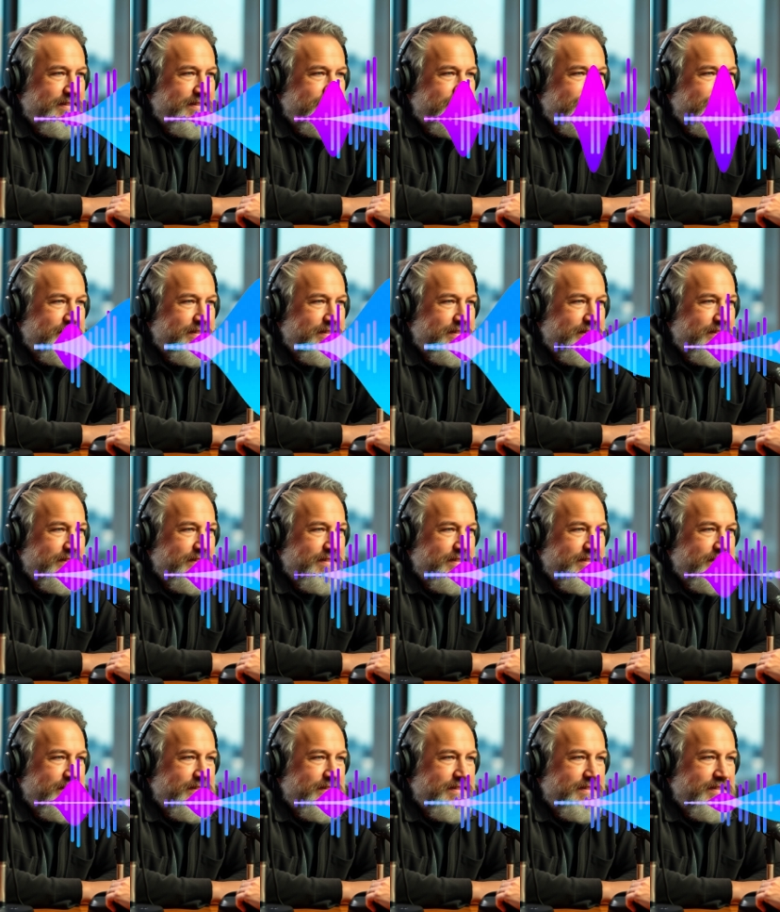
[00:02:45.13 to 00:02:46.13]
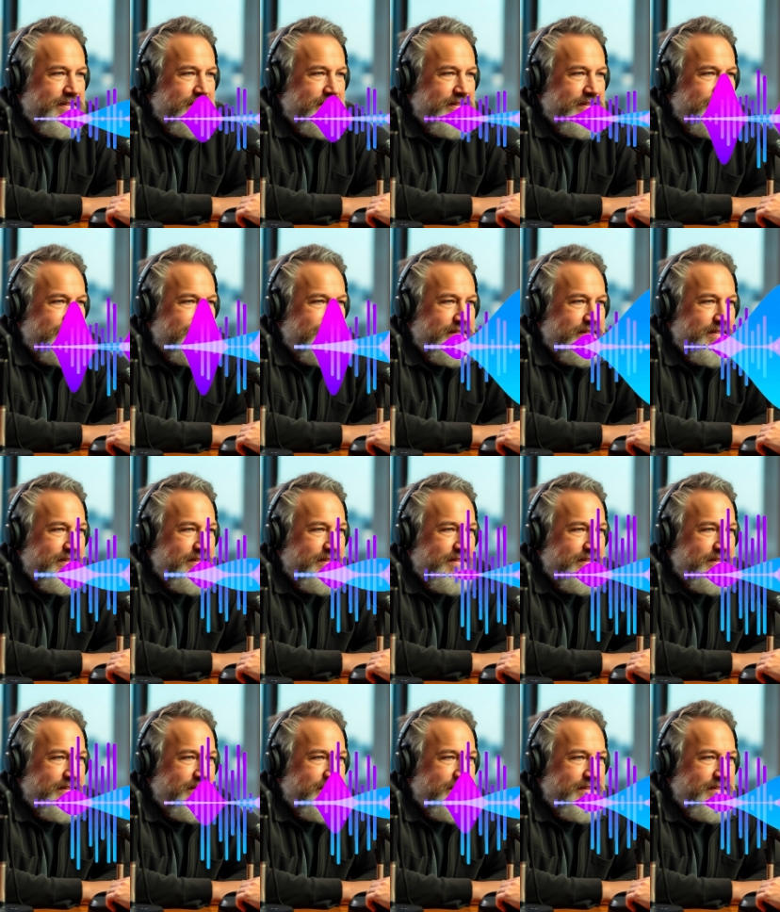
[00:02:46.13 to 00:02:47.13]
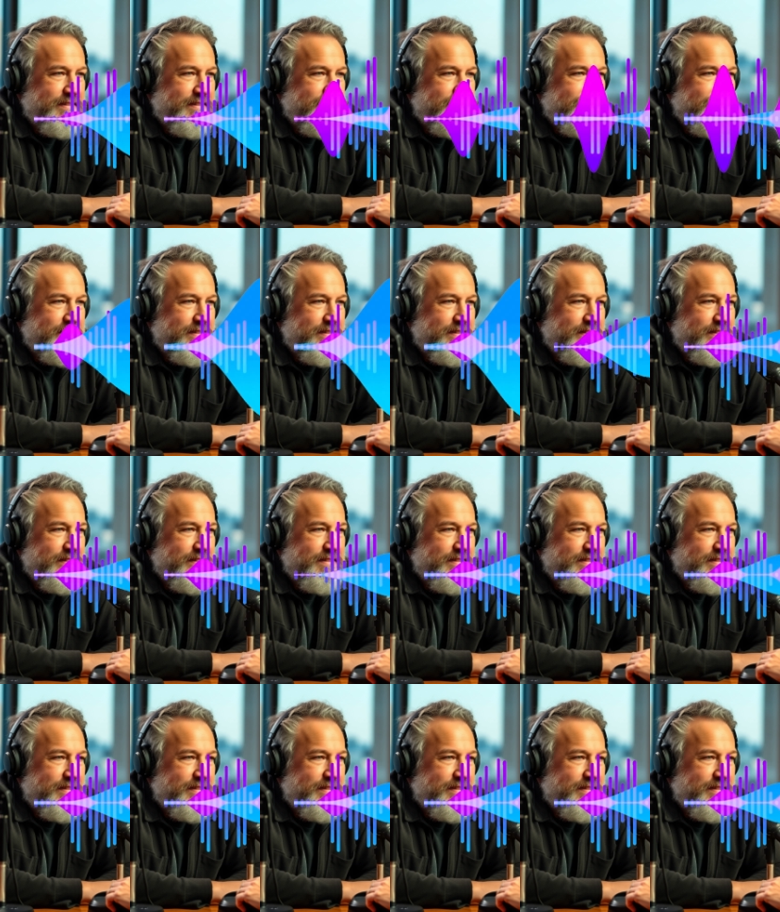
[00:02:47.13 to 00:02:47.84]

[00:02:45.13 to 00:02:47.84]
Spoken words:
holding these static positions.